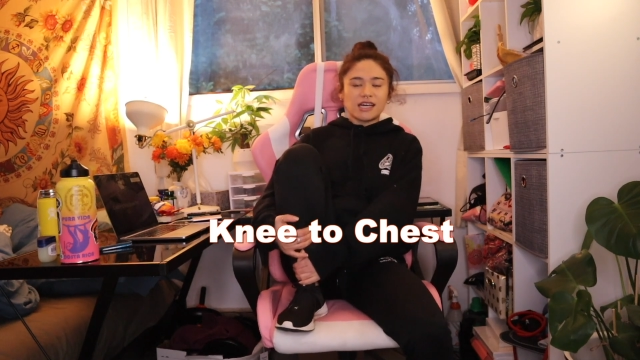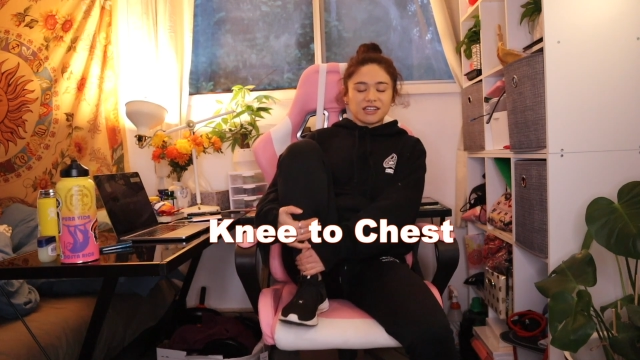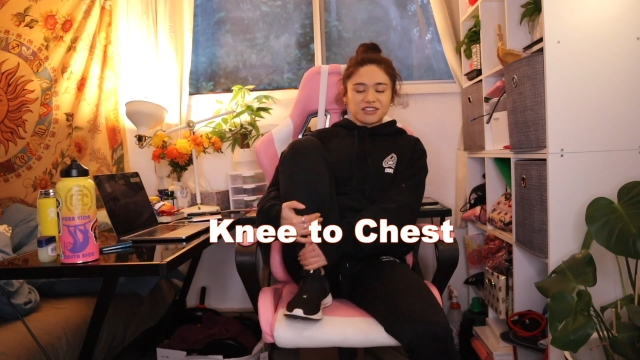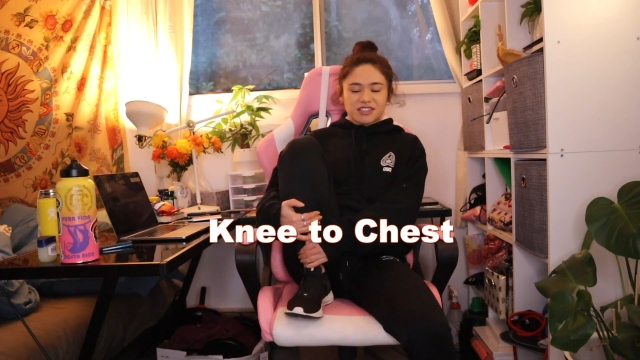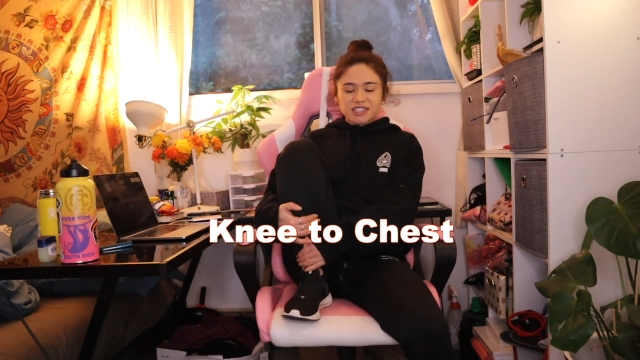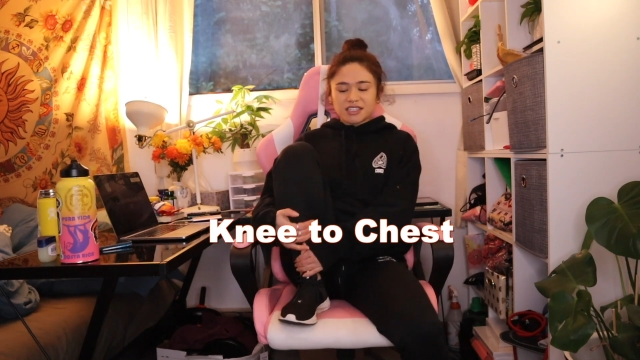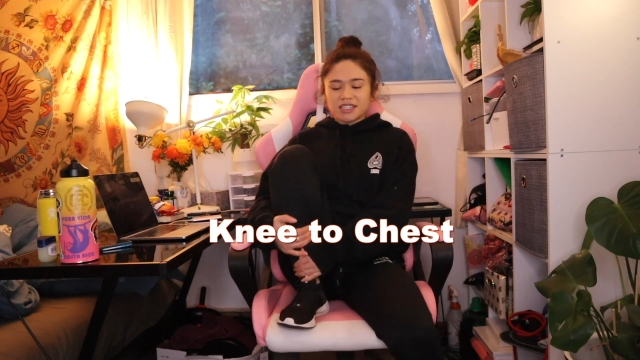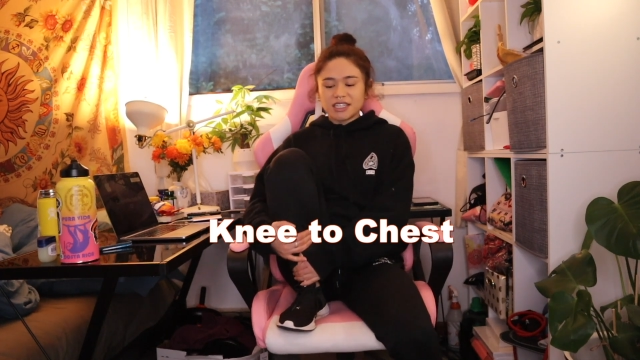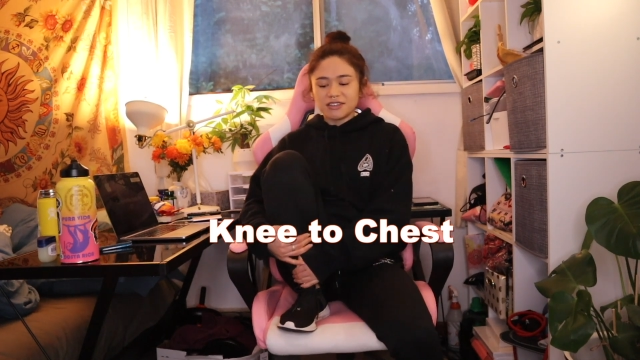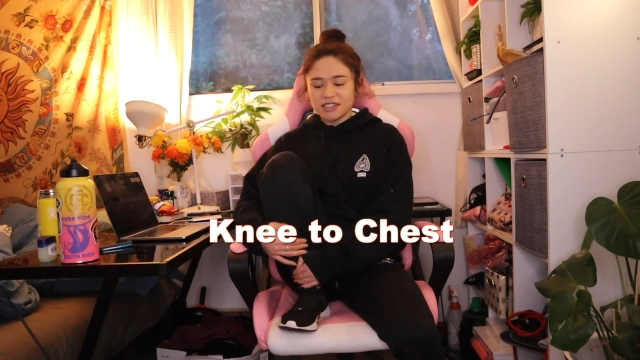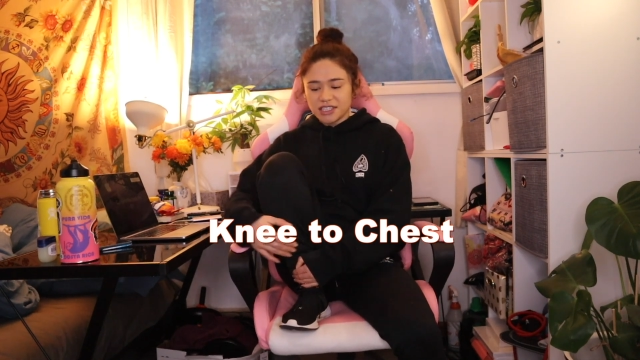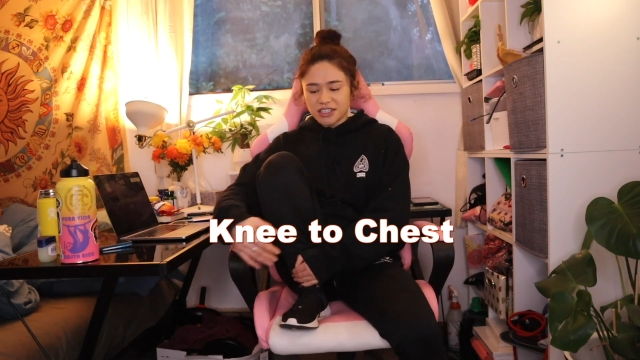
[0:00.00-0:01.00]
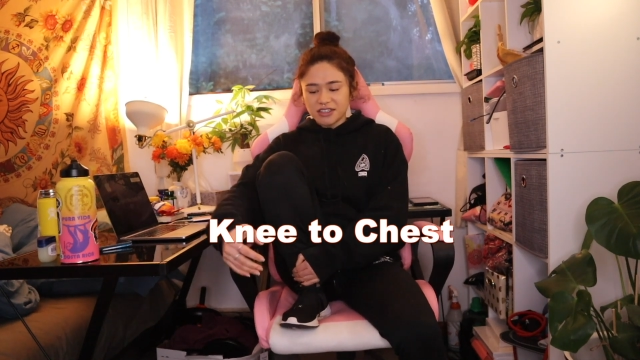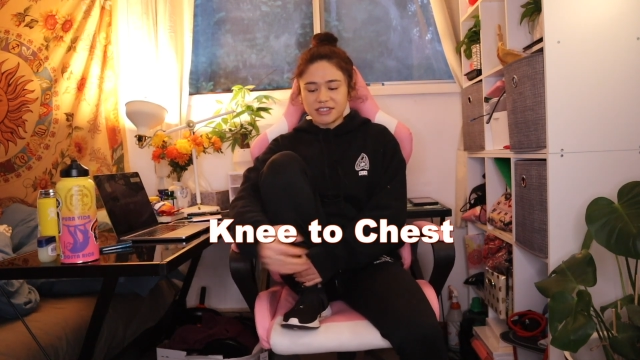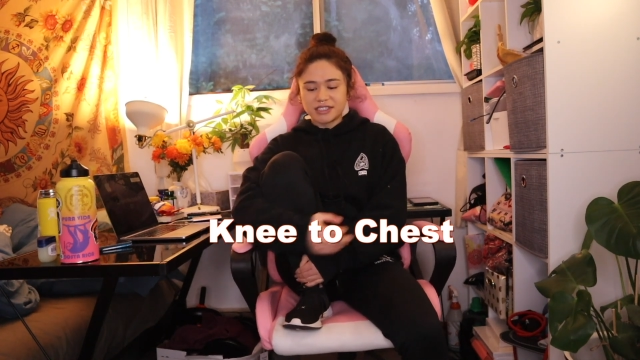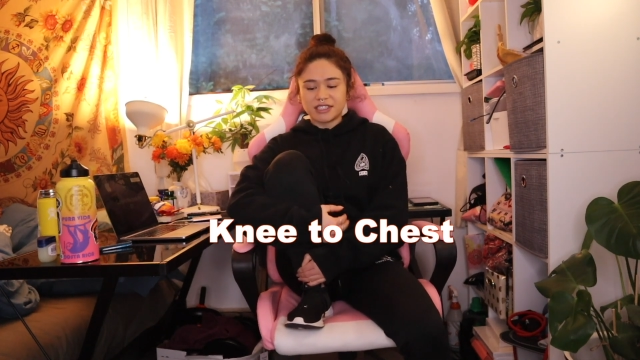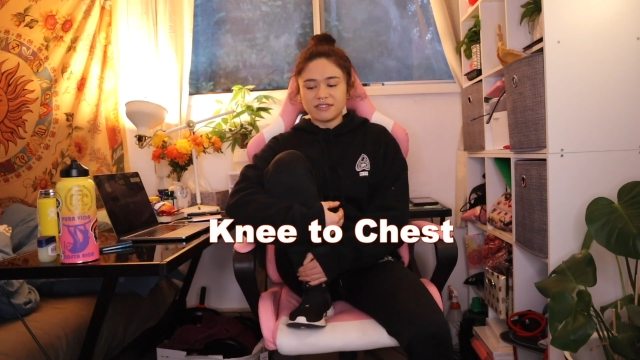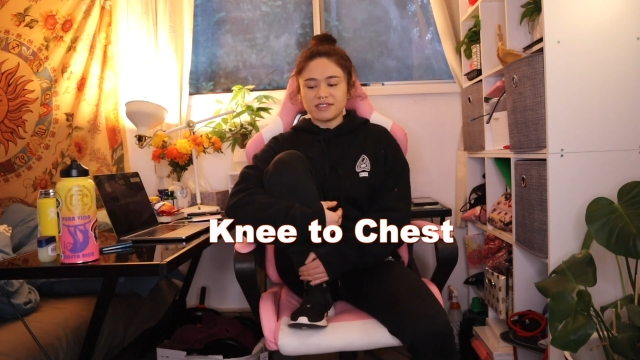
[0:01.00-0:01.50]
and just allowing
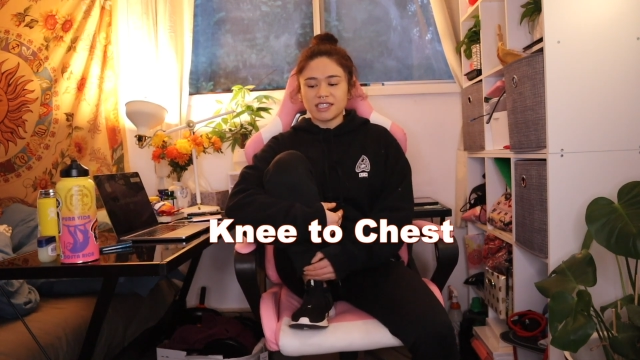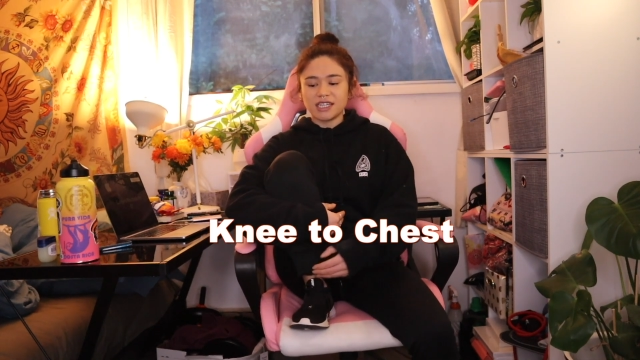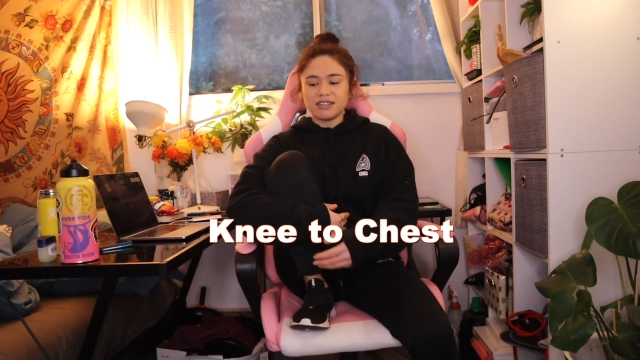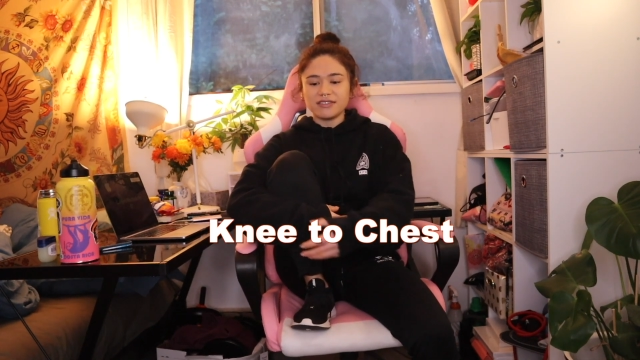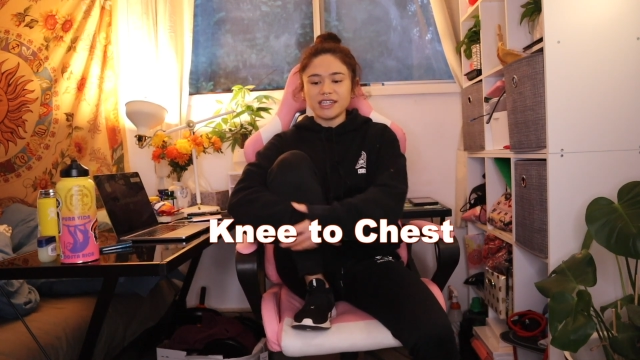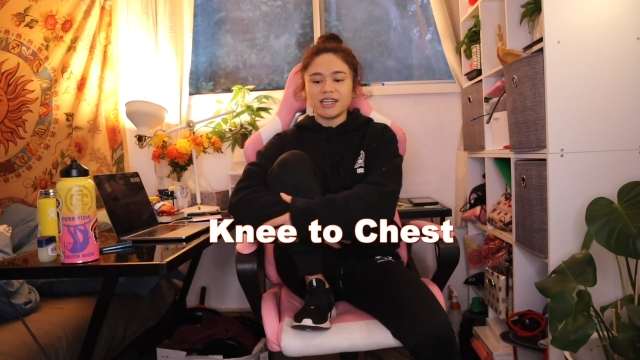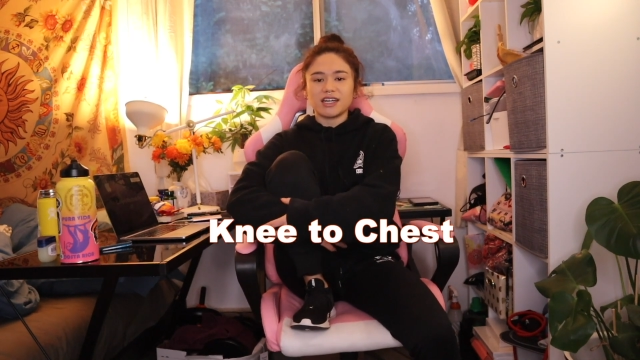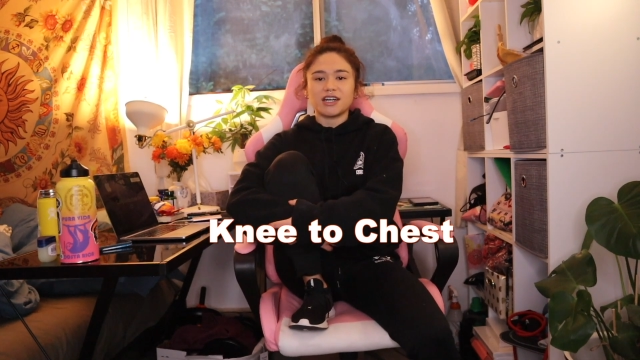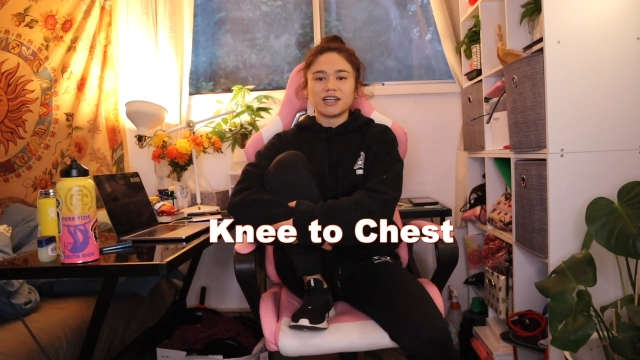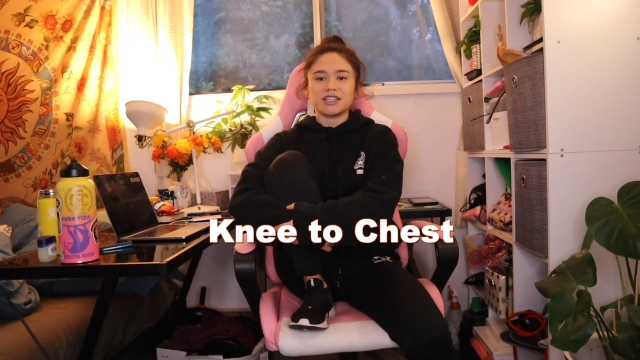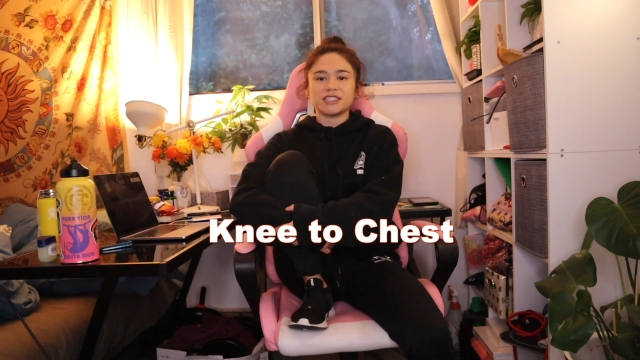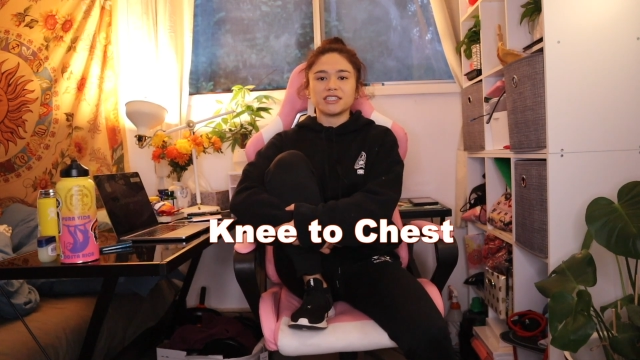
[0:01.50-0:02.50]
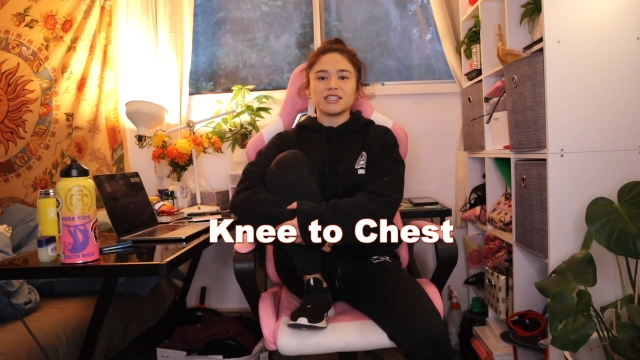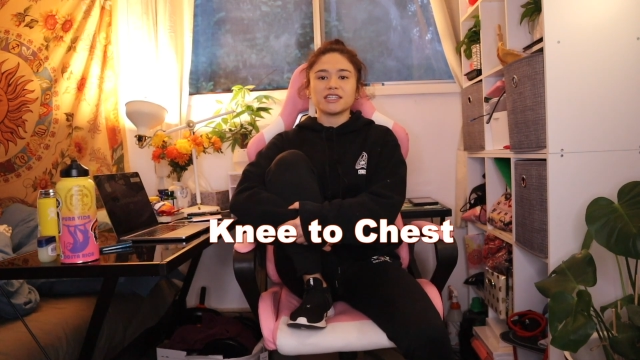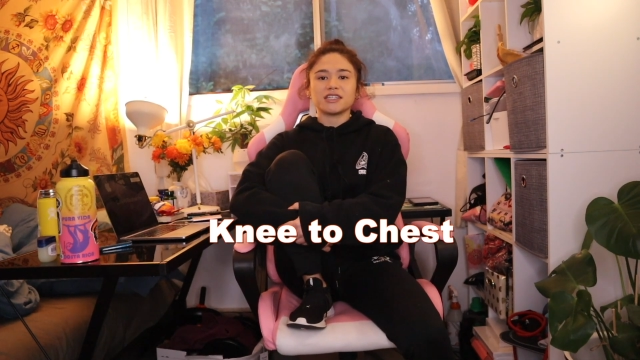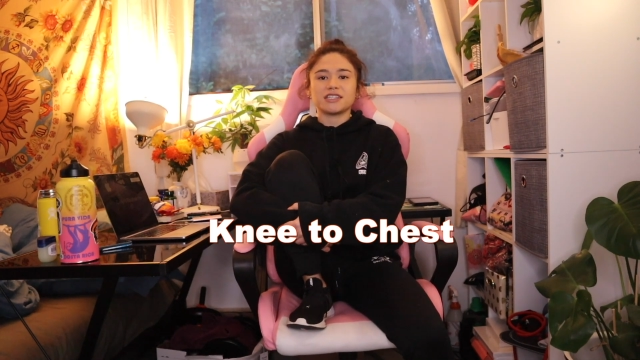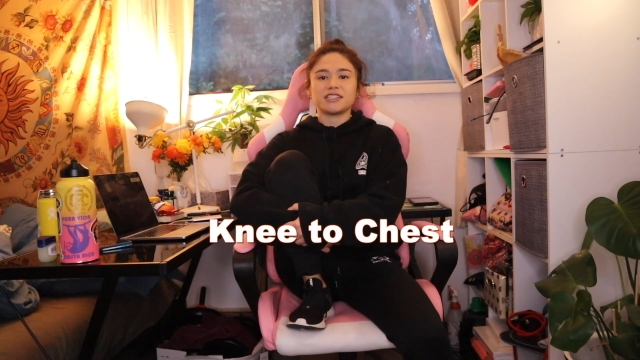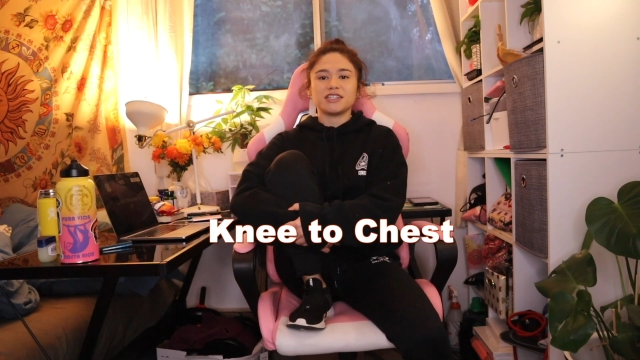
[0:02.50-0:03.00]
yourself to kind of like hug
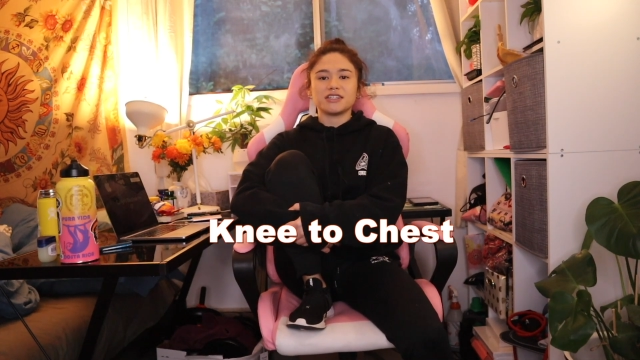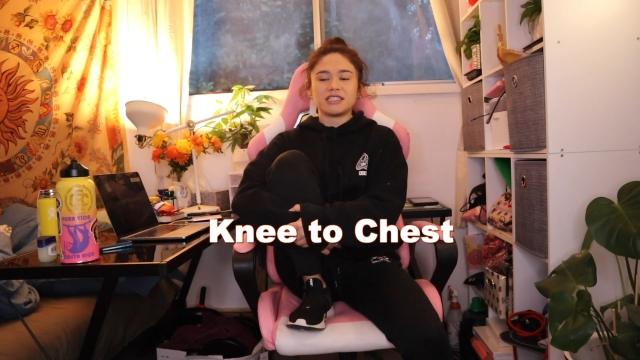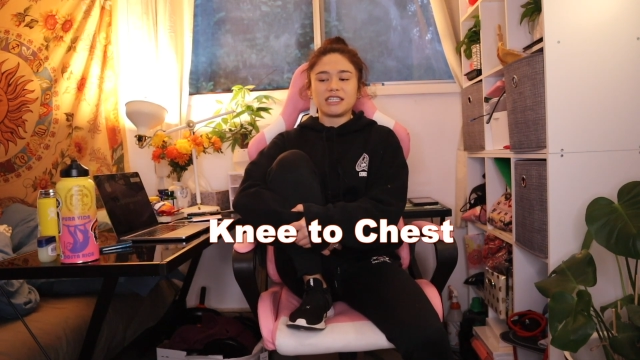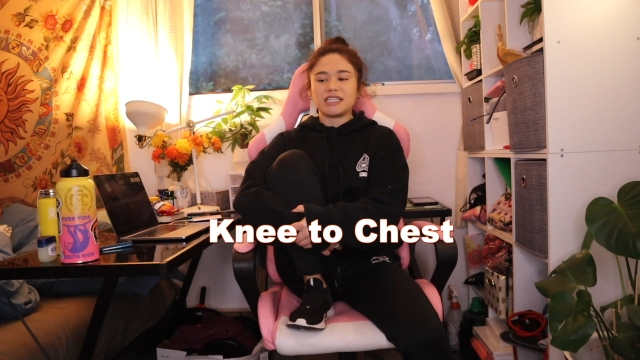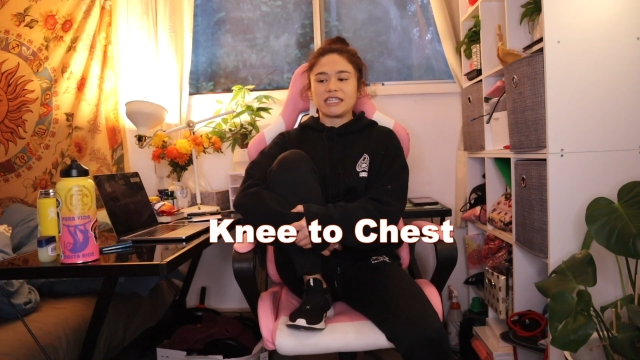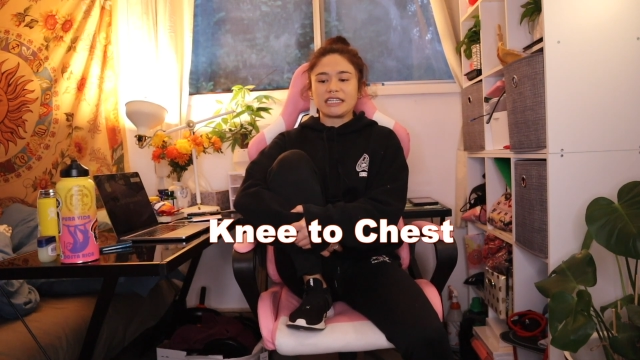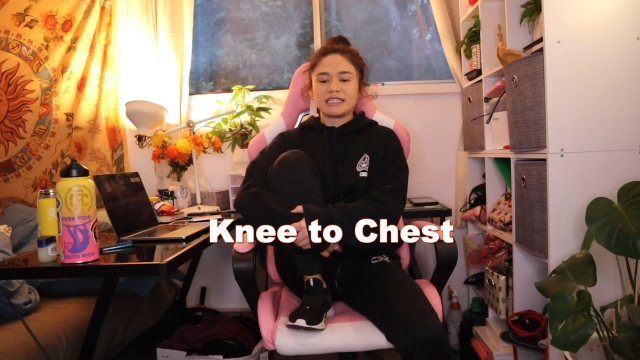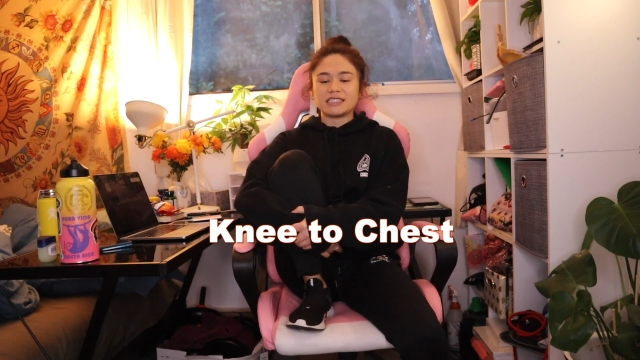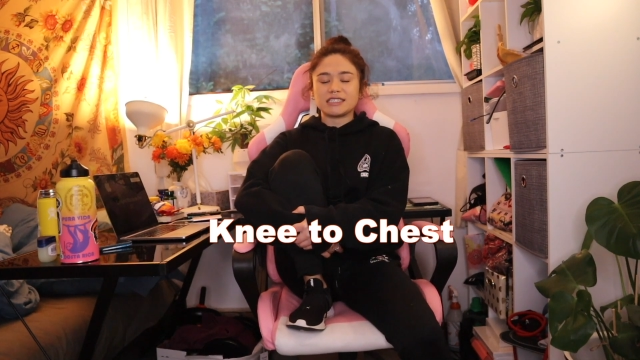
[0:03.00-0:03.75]
your knee.